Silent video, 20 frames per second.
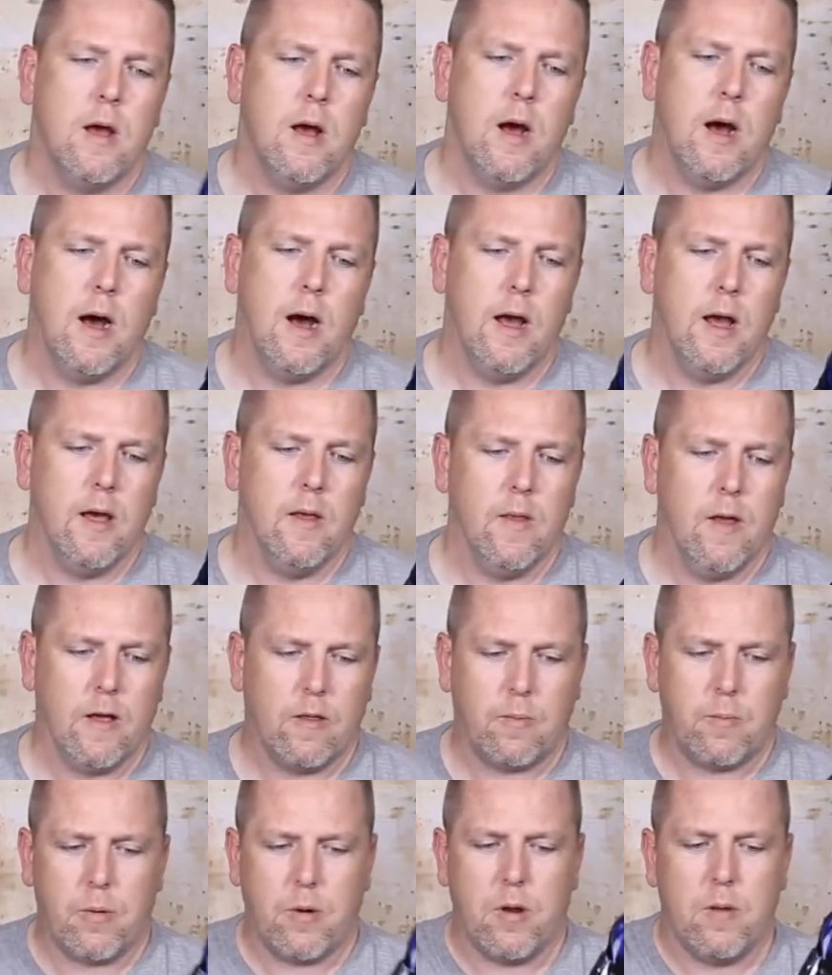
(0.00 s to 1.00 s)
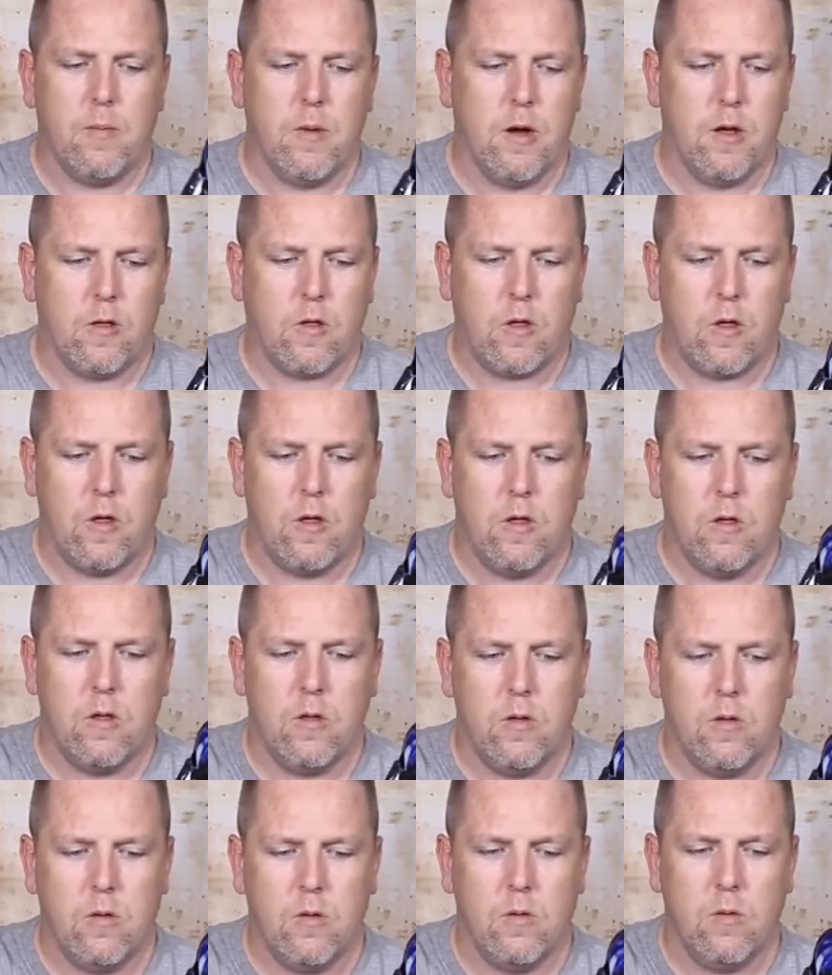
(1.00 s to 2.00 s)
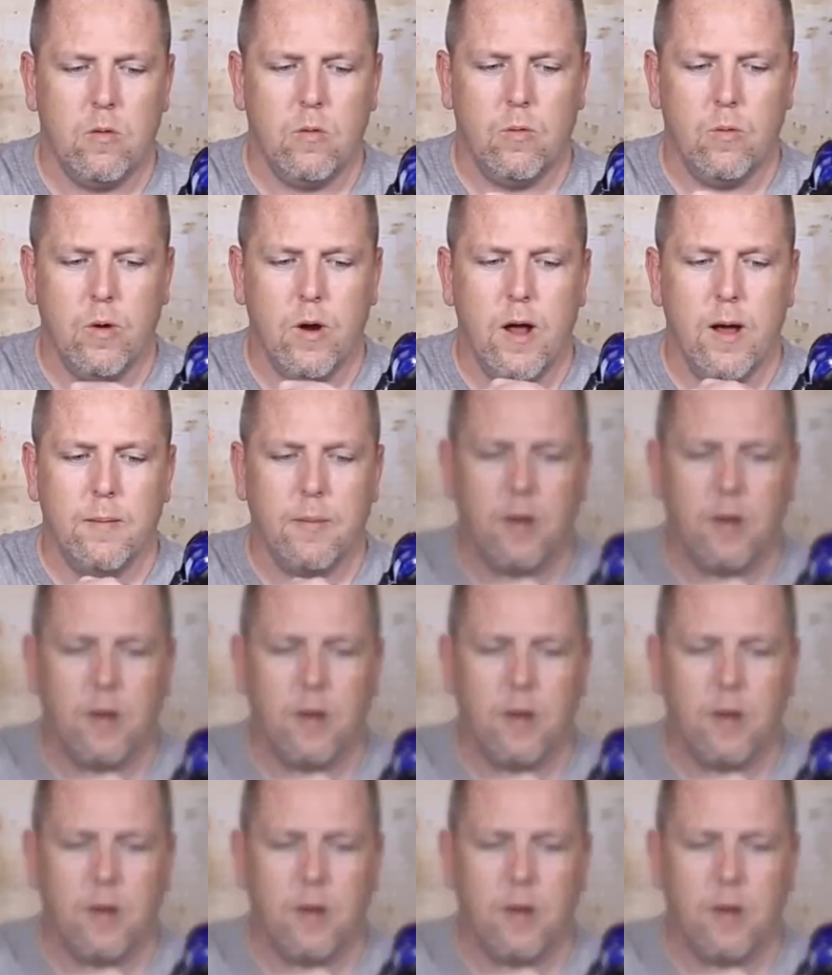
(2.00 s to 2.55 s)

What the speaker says: And that's pretty much what I'm